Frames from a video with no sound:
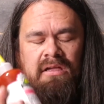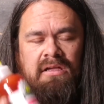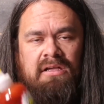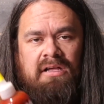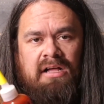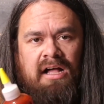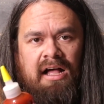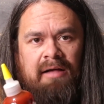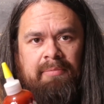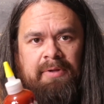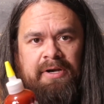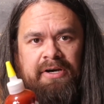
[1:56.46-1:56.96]

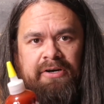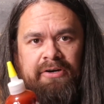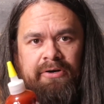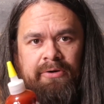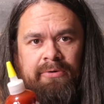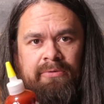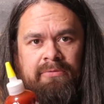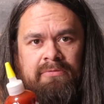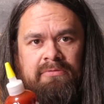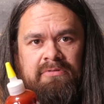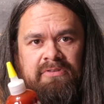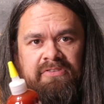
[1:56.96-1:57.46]

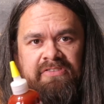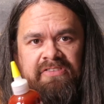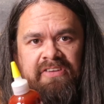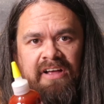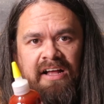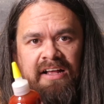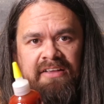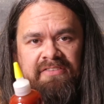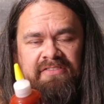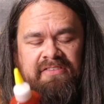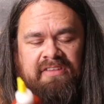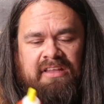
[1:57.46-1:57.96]
habanero
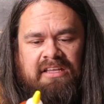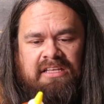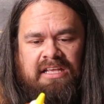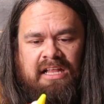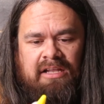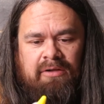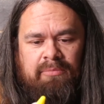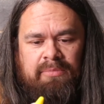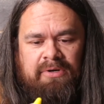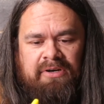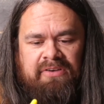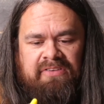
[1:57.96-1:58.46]
sauce that
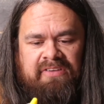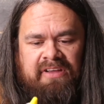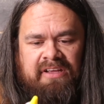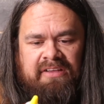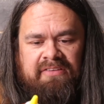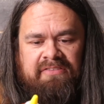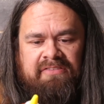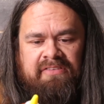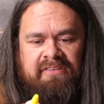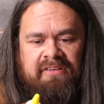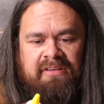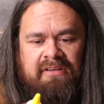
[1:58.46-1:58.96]
Yellowbird
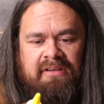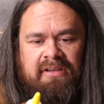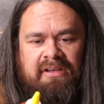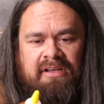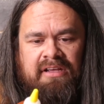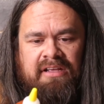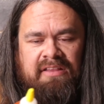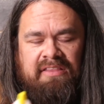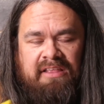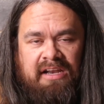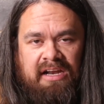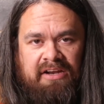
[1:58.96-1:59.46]
does
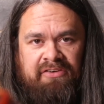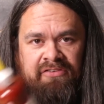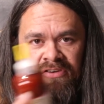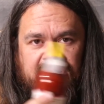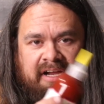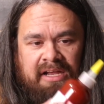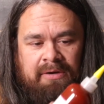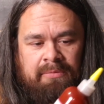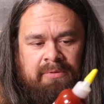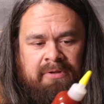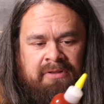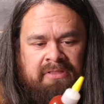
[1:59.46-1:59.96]
that I
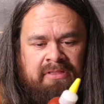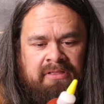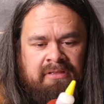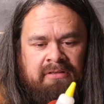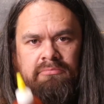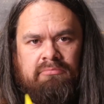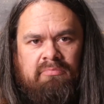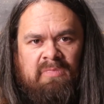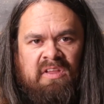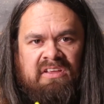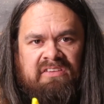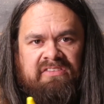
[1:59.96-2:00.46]
tried with
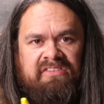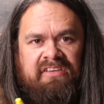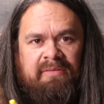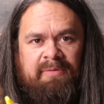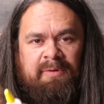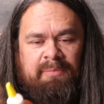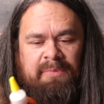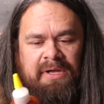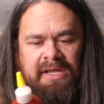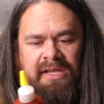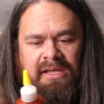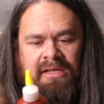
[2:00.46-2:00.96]
some
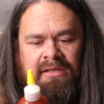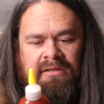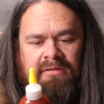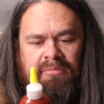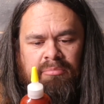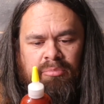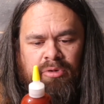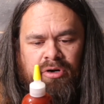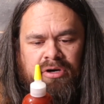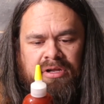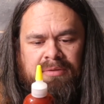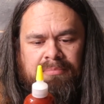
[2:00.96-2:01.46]
of my
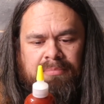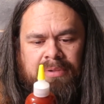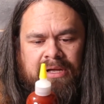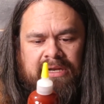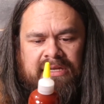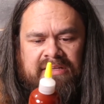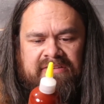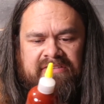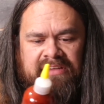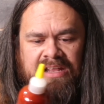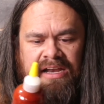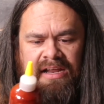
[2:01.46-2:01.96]
Marine
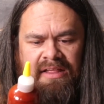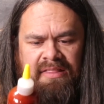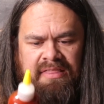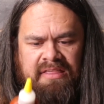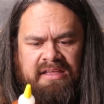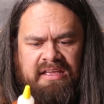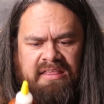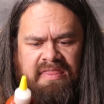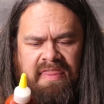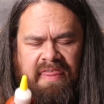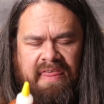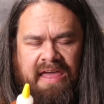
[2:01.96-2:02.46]
buddies, and I
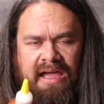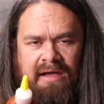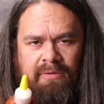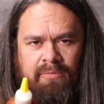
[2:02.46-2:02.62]
think that